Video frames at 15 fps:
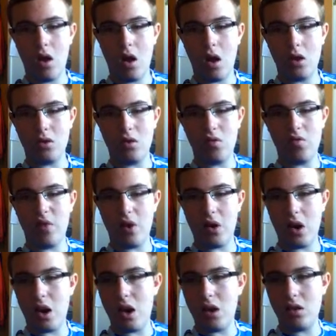I do
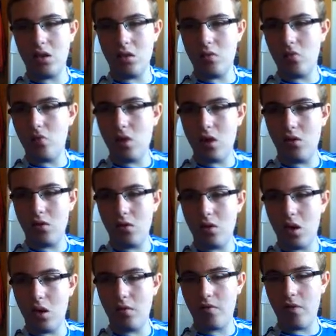think they need to
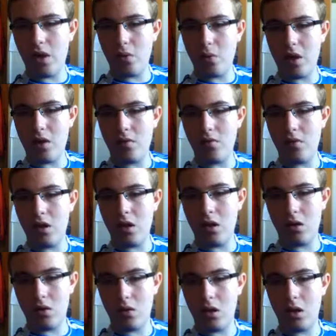re-evaluate
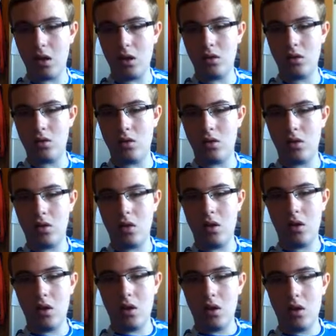it and
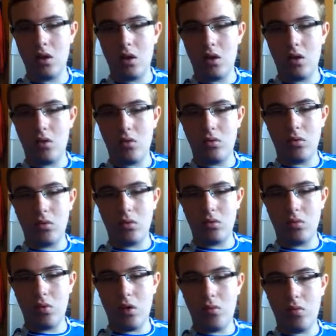also as
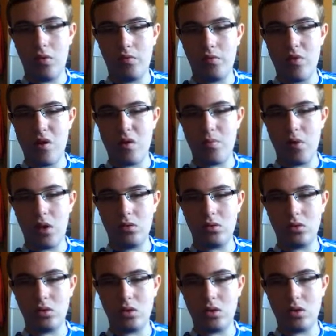well with rear
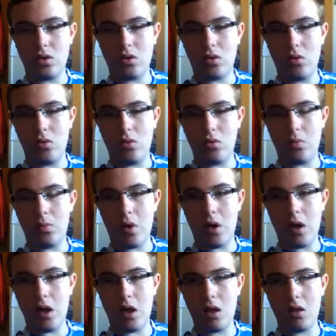punctures caused
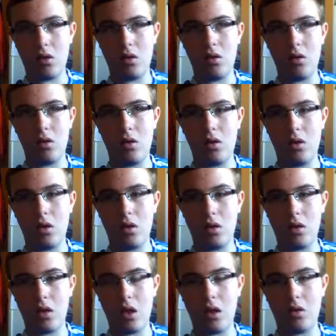by it.
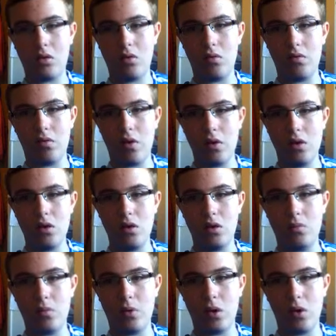That's not very
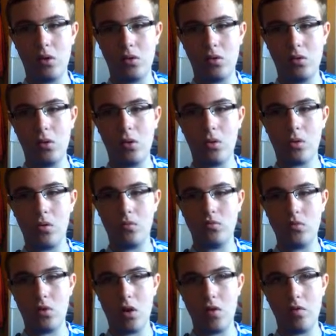good because a lot of
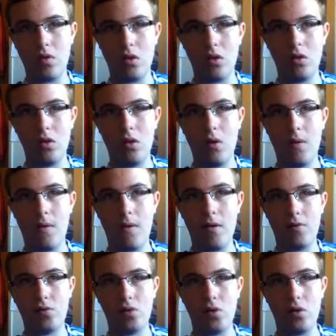drivers
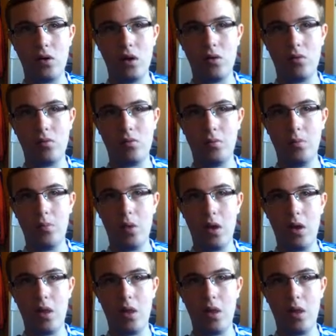have gone out by